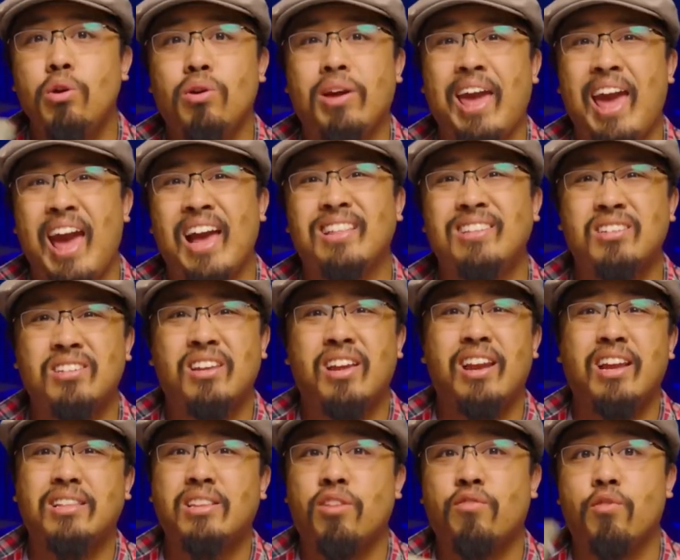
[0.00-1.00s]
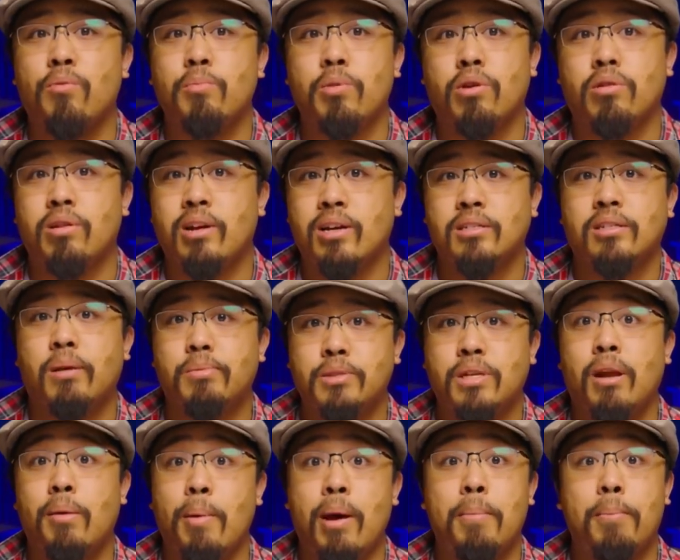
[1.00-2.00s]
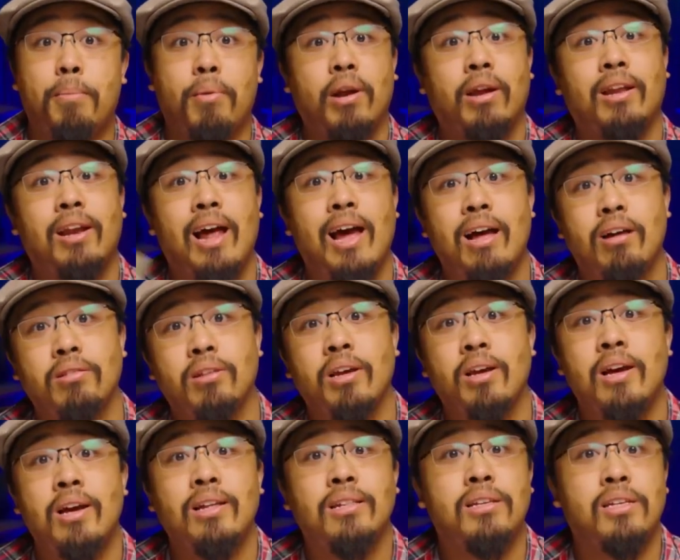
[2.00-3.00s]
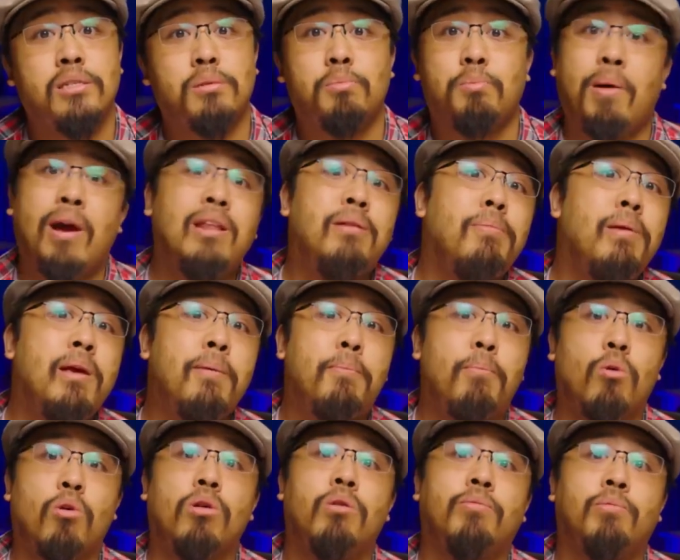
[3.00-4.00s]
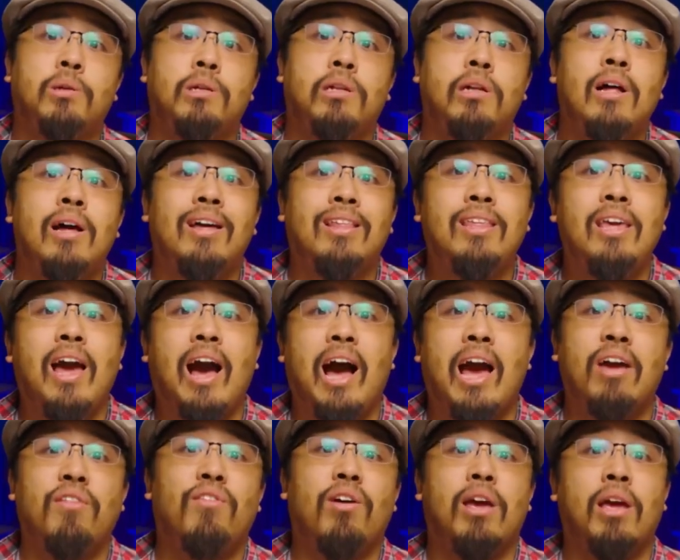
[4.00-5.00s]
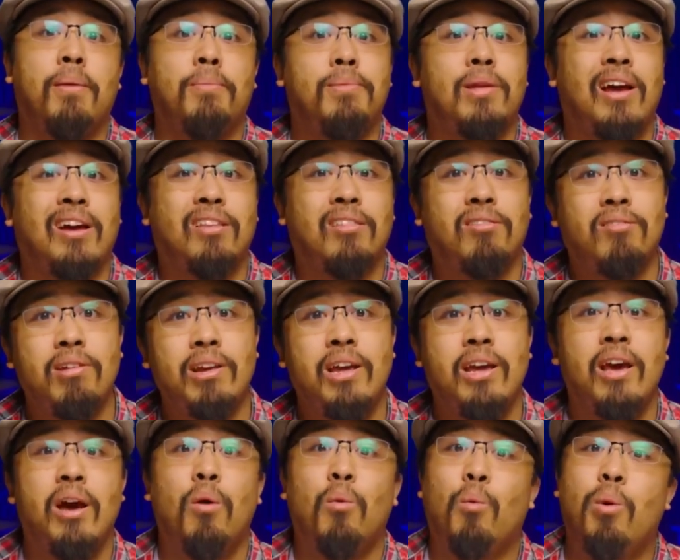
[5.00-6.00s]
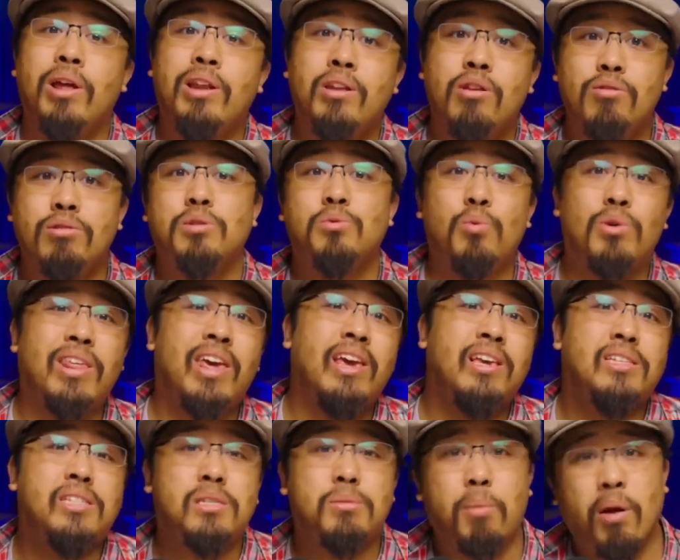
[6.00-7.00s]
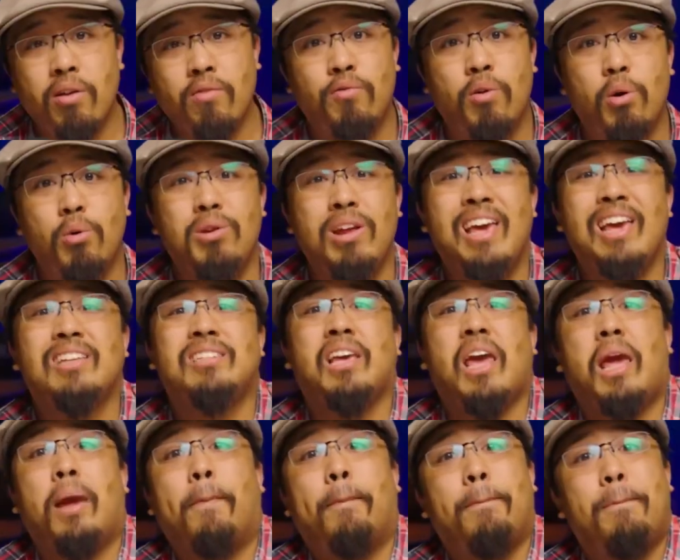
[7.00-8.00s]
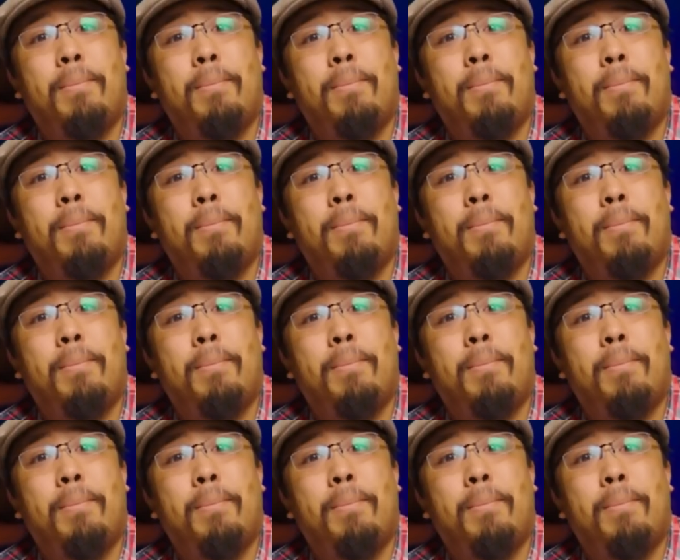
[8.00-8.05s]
you can disconnect it from your desktop setup and bring it out, despite being portable, the iFi Hip Dac 3, when used with a smartphone, is a